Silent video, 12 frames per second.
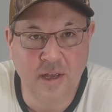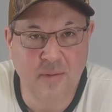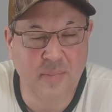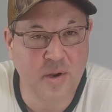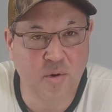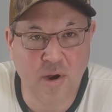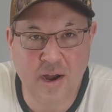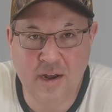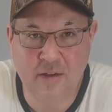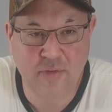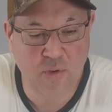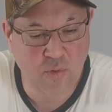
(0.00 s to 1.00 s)
It'd be
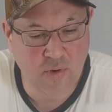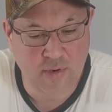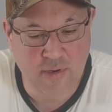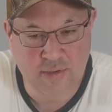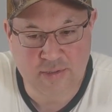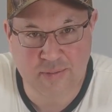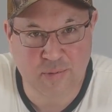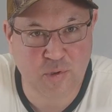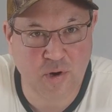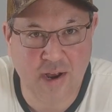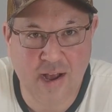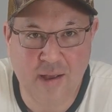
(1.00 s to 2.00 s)
great if you would
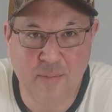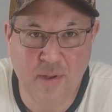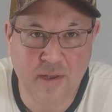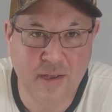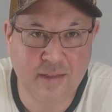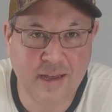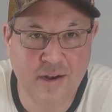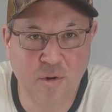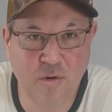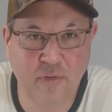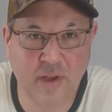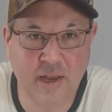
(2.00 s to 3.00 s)
subscribe, hit that
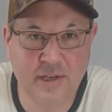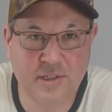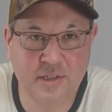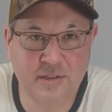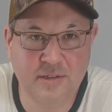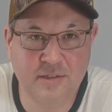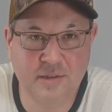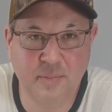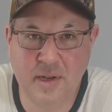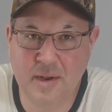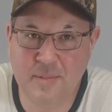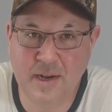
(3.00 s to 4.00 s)
notification to
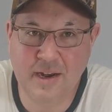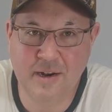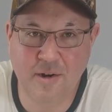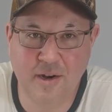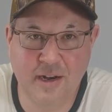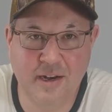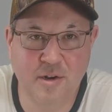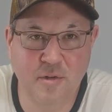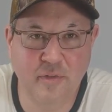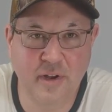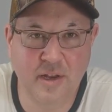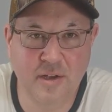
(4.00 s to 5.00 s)
be updated on any new
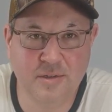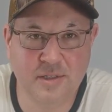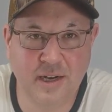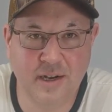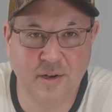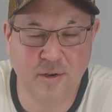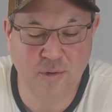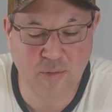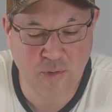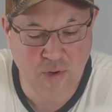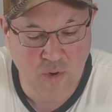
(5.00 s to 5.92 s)
videos that I do